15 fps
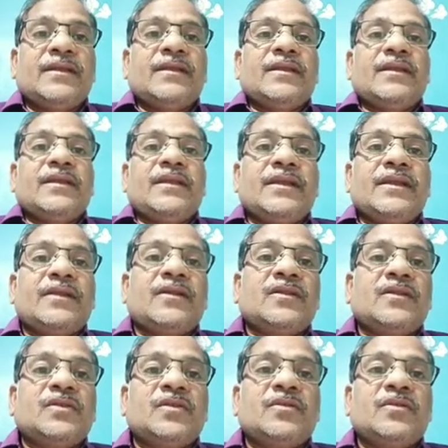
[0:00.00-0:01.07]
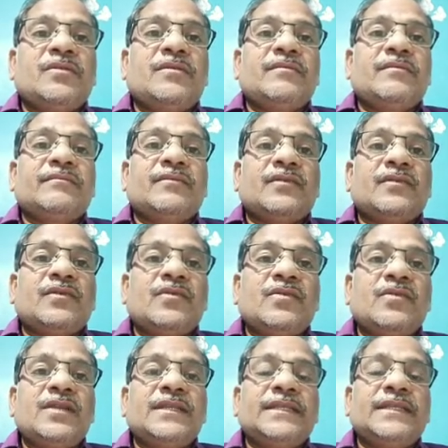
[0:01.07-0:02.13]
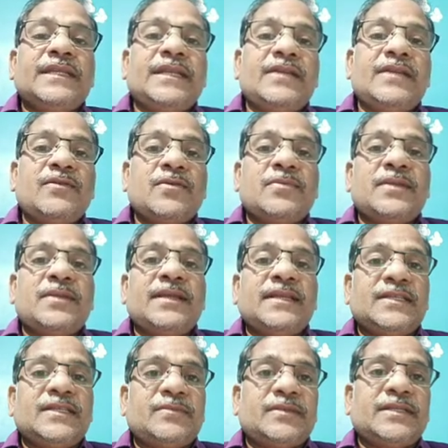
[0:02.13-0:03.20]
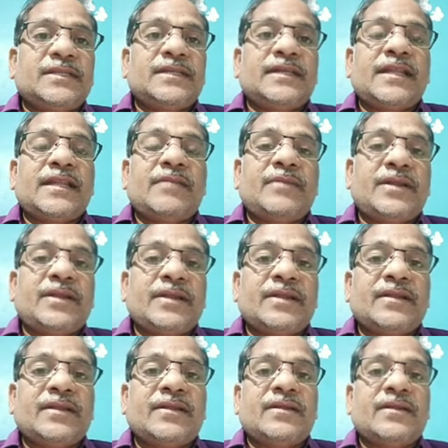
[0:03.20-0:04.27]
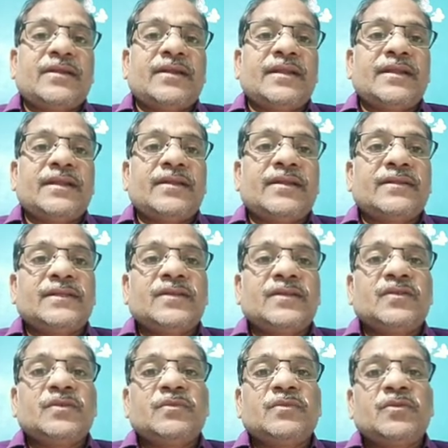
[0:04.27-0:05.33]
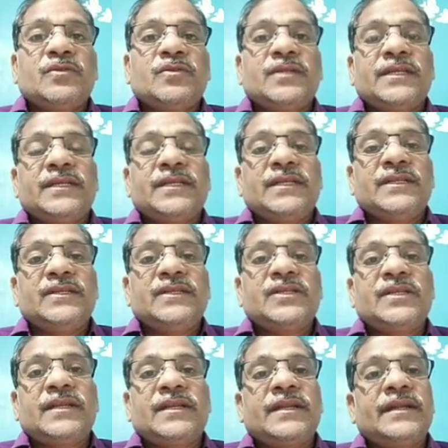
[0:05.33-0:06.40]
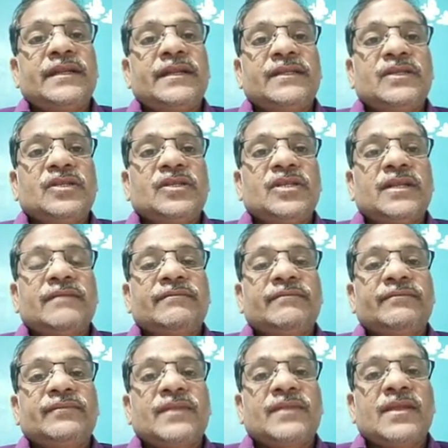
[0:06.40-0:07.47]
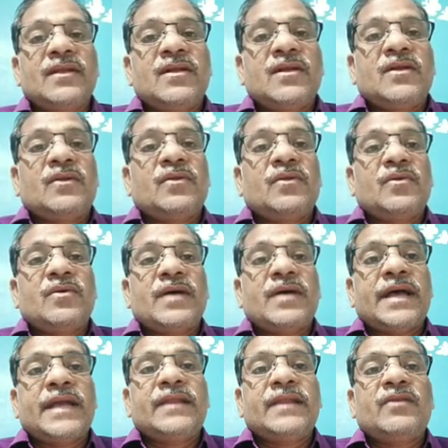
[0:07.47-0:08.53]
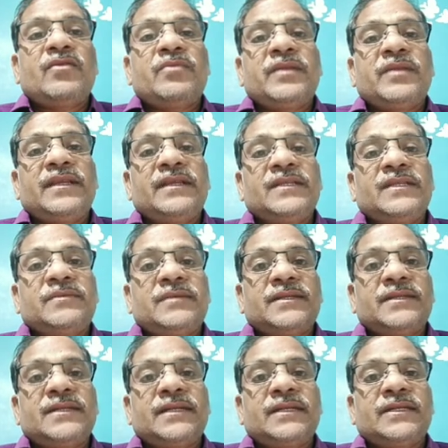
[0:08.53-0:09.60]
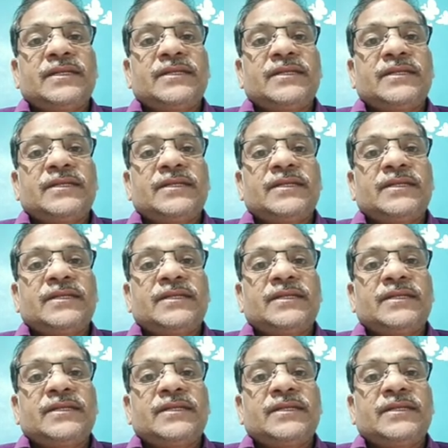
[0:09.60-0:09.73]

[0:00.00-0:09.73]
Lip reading: Here also only single opening is present, alimentary canal container serves both ingestion and digestion. No anal opening is present.